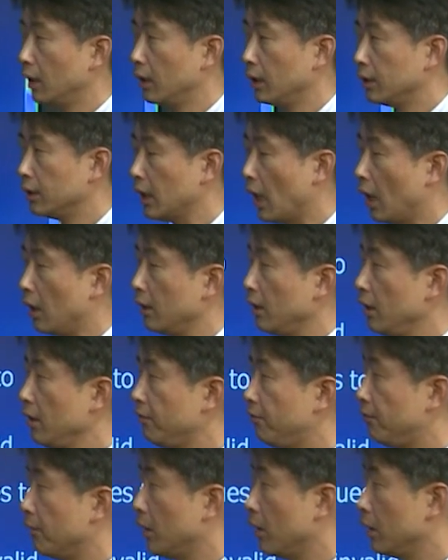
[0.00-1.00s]
Now,
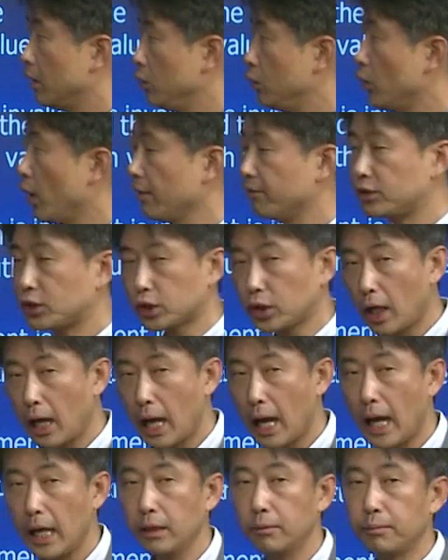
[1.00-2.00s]
if you have
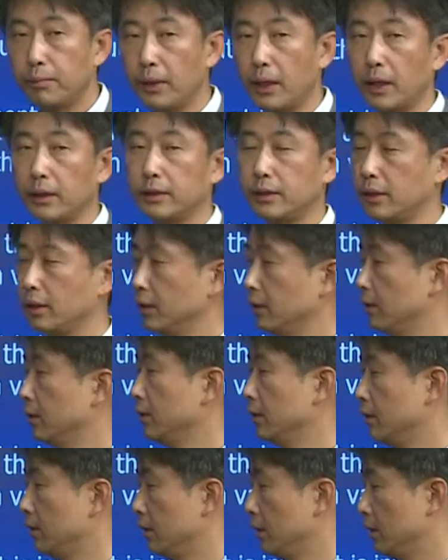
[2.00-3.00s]
tried, but
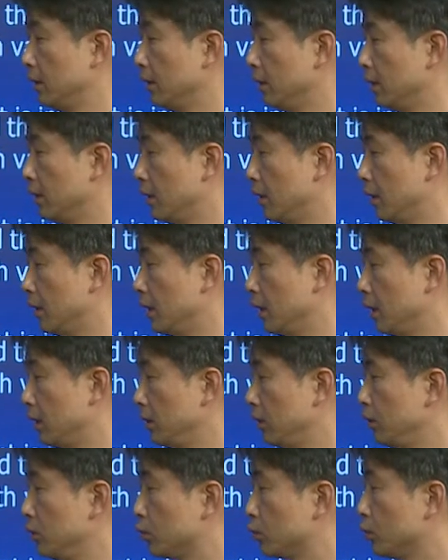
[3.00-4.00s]

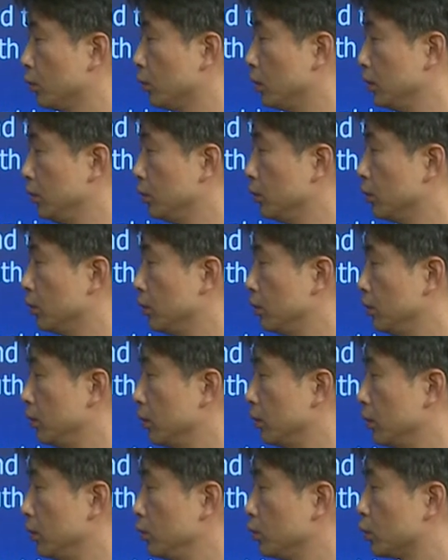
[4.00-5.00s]
you
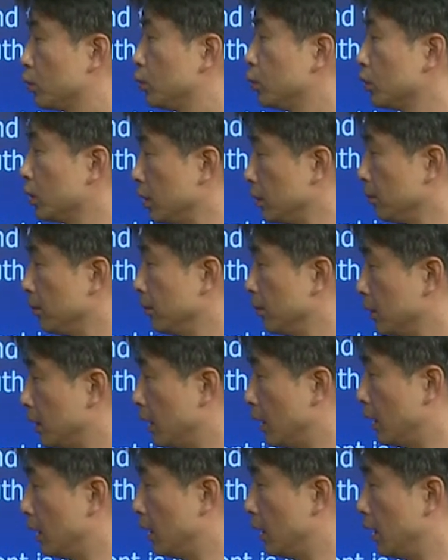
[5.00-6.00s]
couldn't
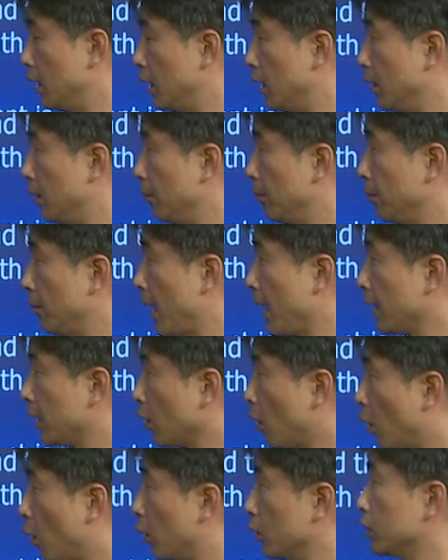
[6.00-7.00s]
make
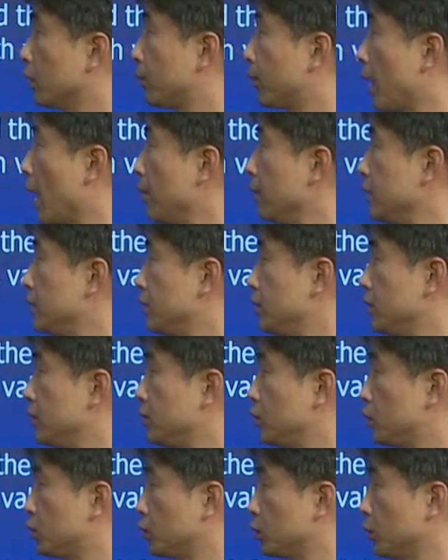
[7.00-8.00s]
all the premises
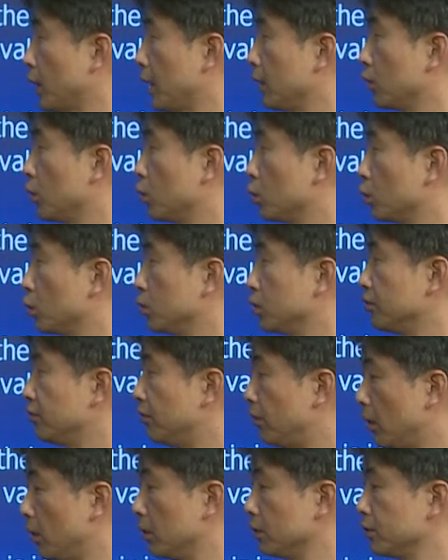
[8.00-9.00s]
true and conclusion
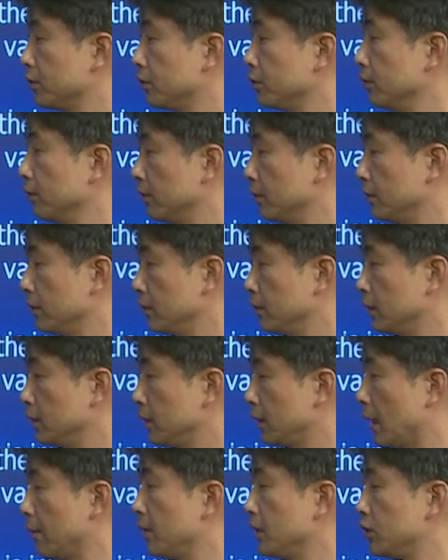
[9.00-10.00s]
false,
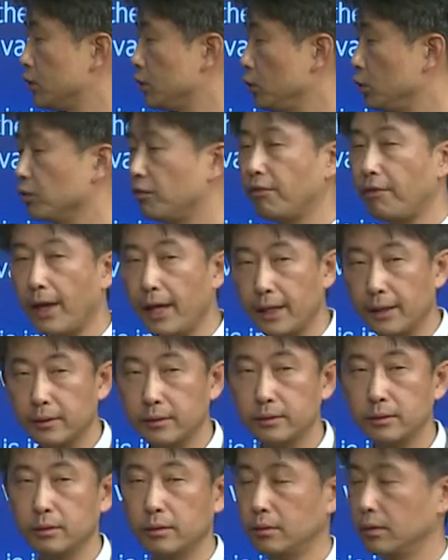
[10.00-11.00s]
that means you
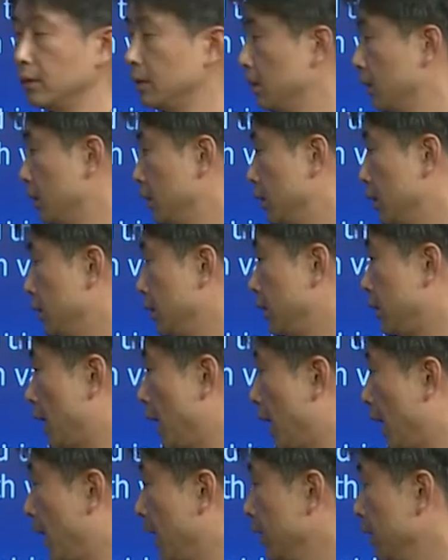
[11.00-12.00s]
fail,
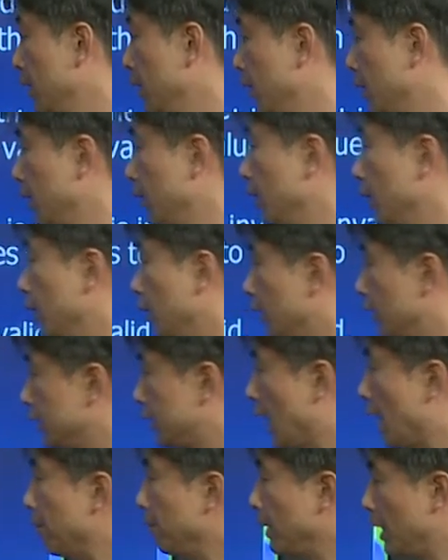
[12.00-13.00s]
then
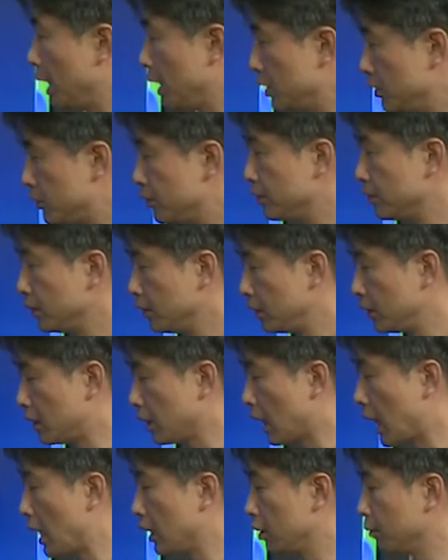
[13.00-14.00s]
that means the
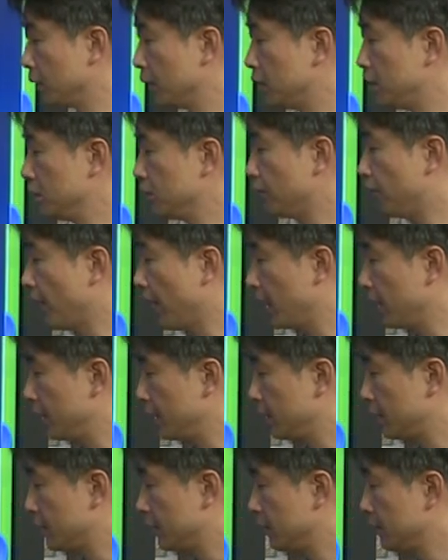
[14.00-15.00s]
argument is
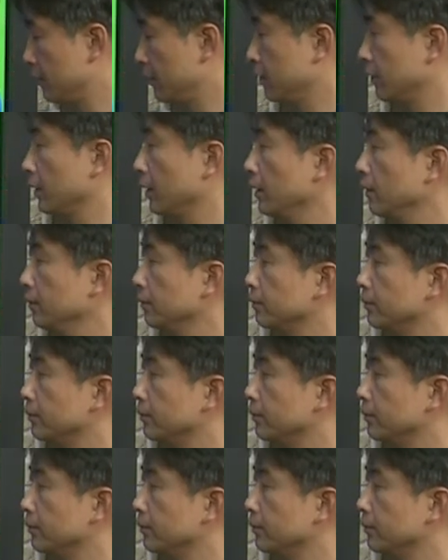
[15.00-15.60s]
valid. Okay?